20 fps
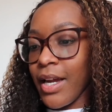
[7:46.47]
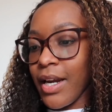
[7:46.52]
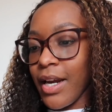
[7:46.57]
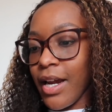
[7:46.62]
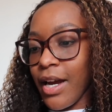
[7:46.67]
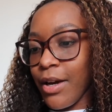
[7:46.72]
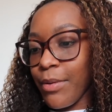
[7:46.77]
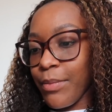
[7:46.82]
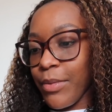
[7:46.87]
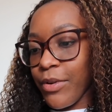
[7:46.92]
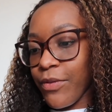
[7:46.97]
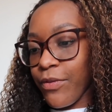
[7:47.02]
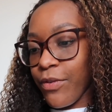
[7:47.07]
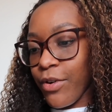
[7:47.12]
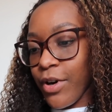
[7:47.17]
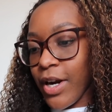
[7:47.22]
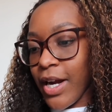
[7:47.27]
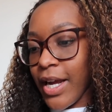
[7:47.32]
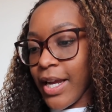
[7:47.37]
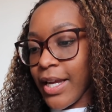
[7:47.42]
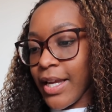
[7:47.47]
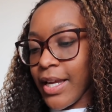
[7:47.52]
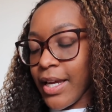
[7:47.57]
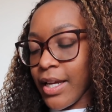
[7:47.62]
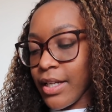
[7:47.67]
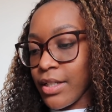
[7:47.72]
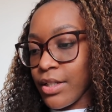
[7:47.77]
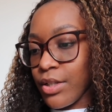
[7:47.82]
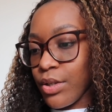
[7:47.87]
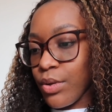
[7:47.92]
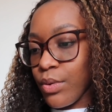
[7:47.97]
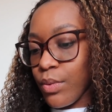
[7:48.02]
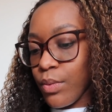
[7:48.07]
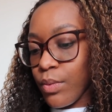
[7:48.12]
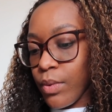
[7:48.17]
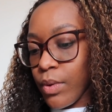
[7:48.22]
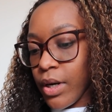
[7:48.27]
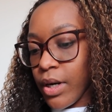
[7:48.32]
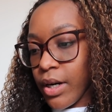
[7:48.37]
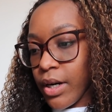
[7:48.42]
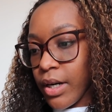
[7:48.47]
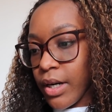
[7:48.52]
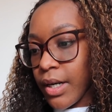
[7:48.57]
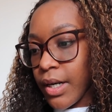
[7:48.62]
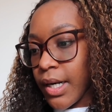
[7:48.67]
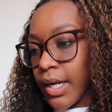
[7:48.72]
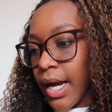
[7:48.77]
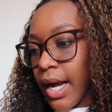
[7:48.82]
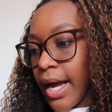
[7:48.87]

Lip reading: And now before I get to work,